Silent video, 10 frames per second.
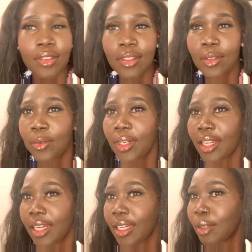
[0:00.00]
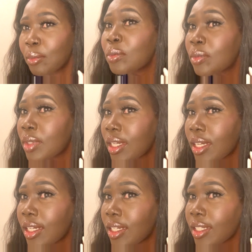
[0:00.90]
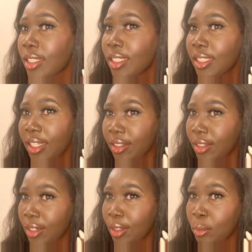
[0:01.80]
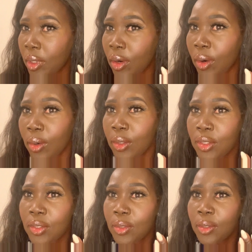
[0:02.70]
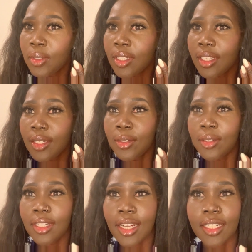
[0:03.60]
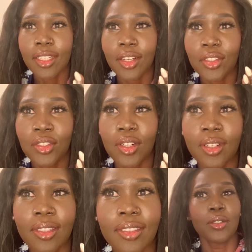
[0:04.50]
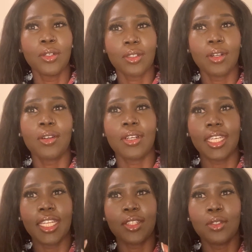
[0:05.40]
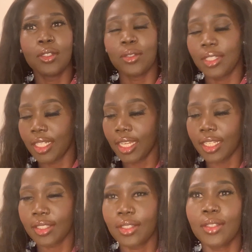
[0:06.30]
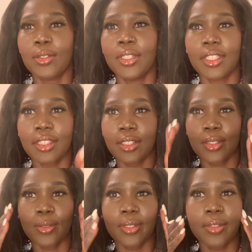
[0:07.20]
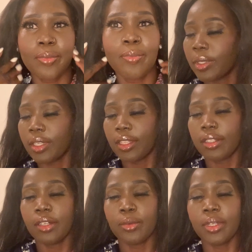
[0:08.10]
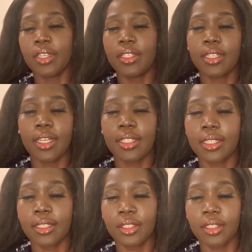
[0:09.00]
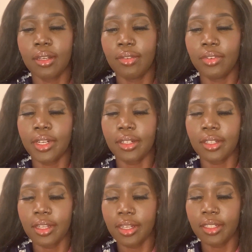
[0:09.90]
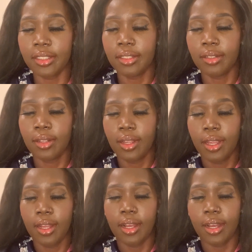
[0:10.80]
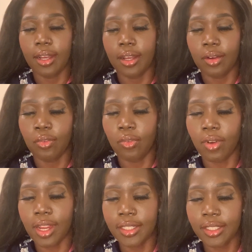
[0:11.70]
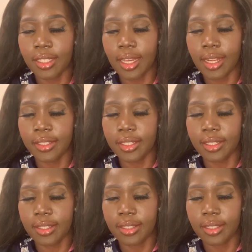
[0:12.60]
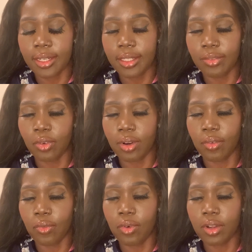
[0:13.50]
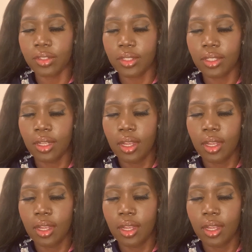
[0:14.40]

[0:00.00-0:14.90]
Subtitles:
when I come near the camera close to, it look like natural. Good. Okay, let's go to the next, to the third one. The third one is Essential Verily Hair. Flash Lashes is from Fox